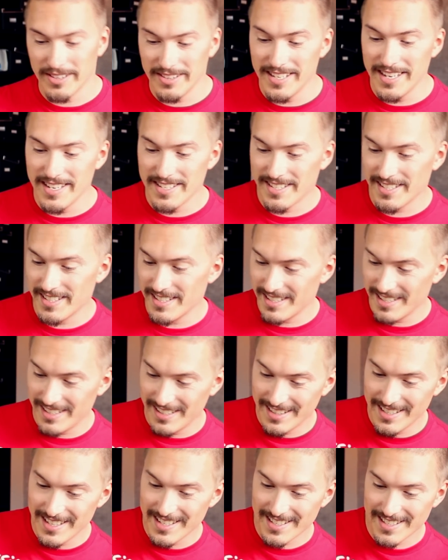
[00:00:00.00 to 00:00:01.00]

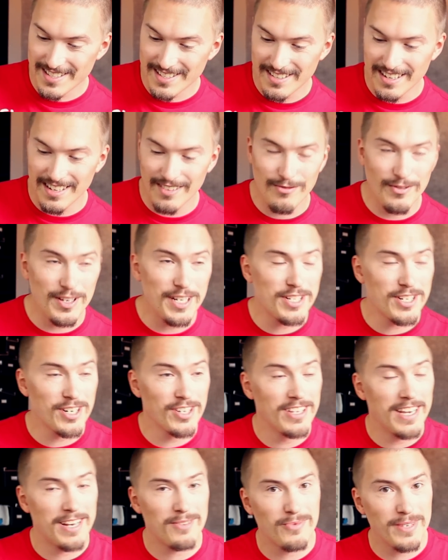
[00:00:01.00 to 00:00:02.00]
this feature
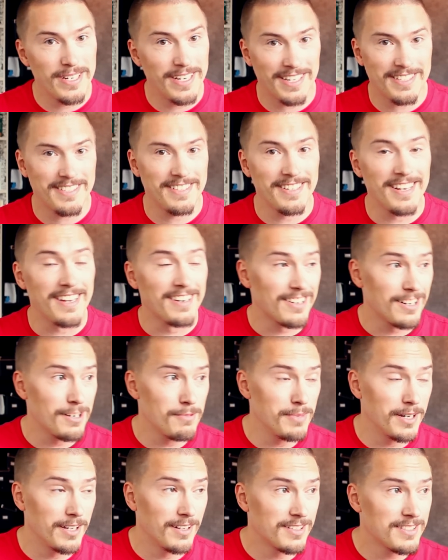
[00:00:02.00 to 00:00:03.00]
that we accidentally
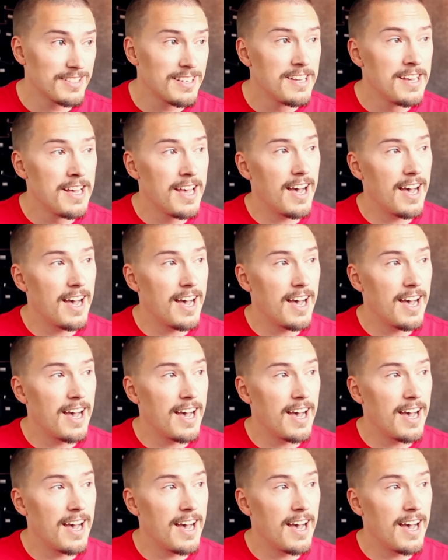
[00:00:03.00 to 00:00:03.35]
built